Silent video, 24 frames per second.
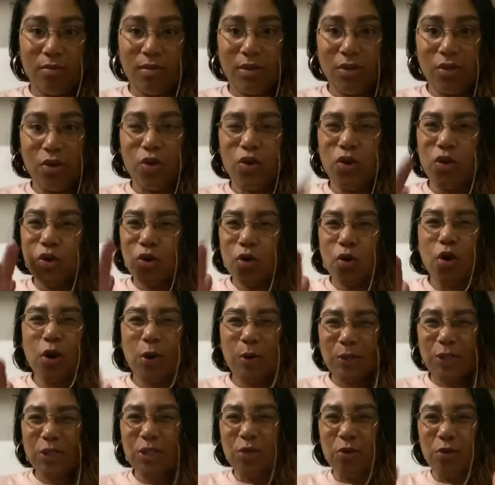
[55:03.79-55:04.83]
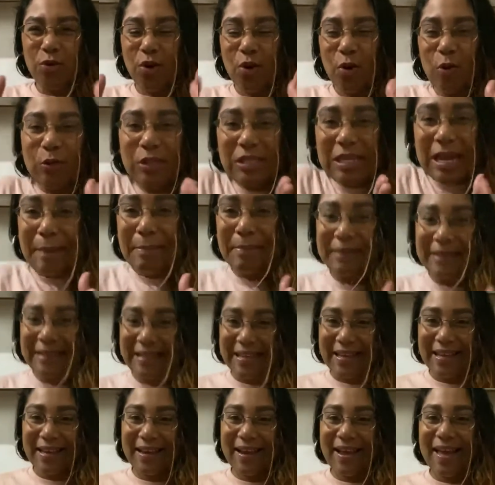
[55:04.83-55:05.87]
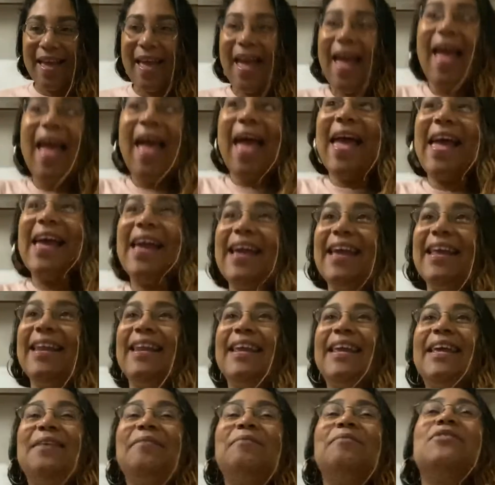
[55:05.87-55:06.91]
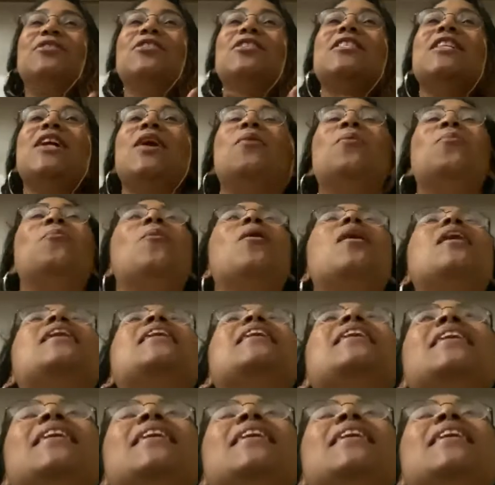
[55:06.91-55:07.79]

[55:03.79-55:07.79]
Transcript: You know, you don't know until you know type of thing. And it was just like, what